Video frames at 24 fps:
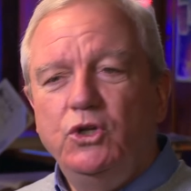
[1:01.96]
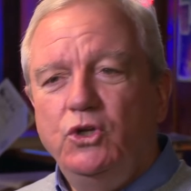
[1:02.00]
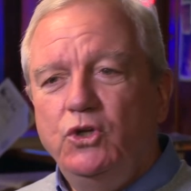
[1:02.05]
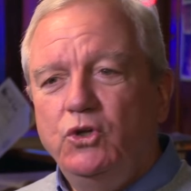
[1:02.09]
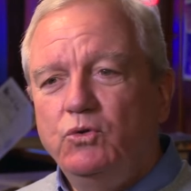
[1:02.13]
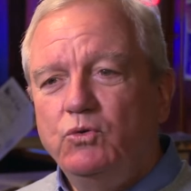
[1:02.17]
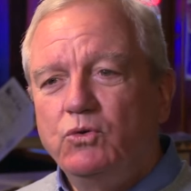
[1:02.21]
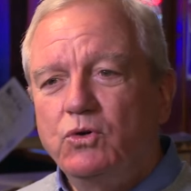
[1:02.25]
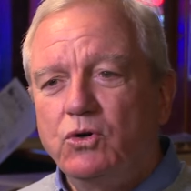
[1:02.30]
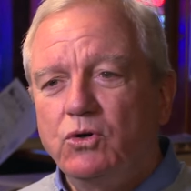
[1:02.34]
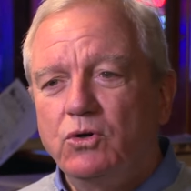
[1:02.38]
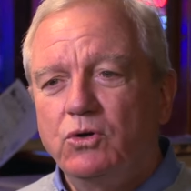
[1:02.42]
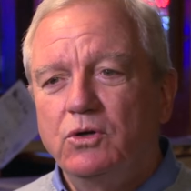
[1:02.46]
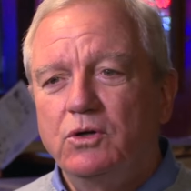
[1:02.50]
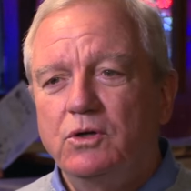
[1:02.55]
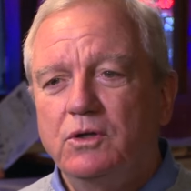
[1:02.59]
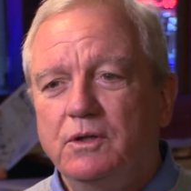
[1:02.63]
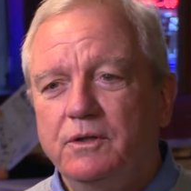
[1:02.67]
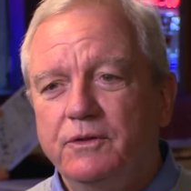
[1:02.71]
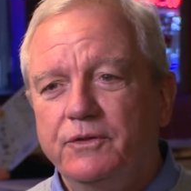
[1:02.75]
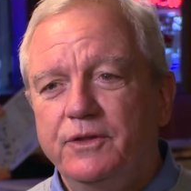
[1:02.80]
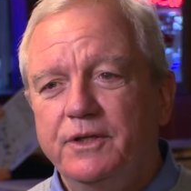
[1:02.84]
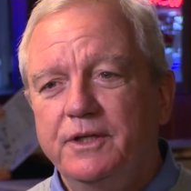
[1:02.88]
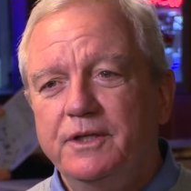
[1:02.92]
you
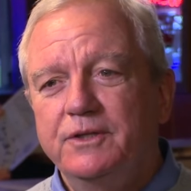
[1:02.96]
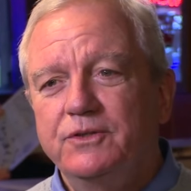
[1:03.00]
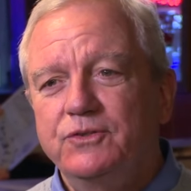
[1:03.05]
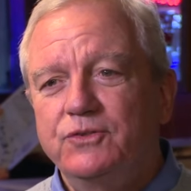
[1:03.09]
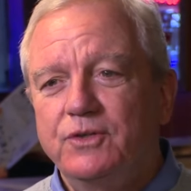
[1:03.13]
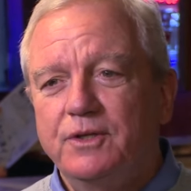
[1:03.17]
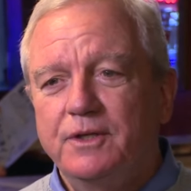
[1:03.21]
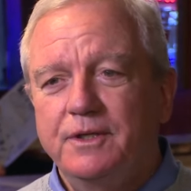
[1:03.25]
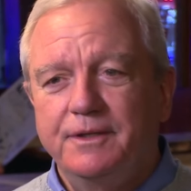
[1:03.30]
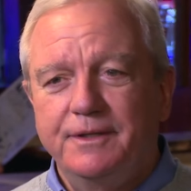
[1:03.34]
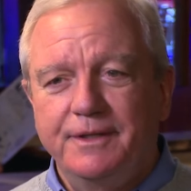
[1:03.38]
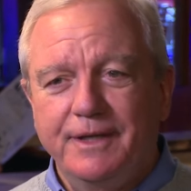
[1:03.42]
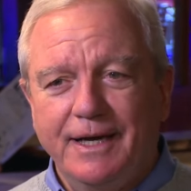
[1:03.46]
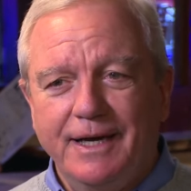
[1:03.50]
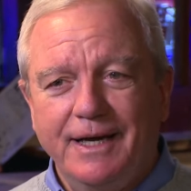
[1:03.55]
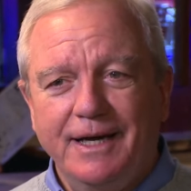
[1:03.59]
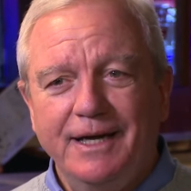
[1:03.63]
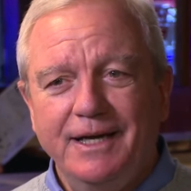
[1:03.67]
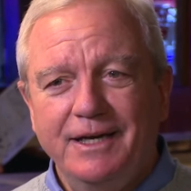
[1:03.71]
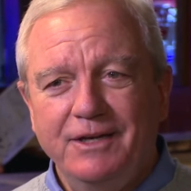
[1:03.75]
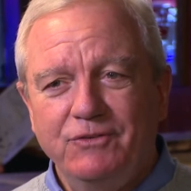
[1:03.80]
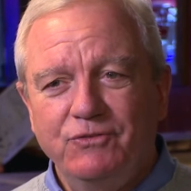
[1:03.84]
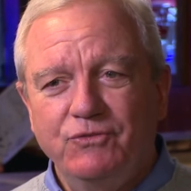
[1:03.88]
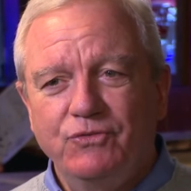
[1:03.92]
call this a
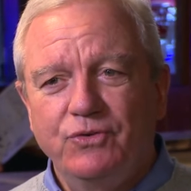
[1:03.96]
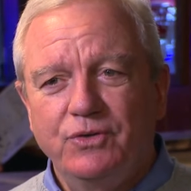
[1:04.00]
dive?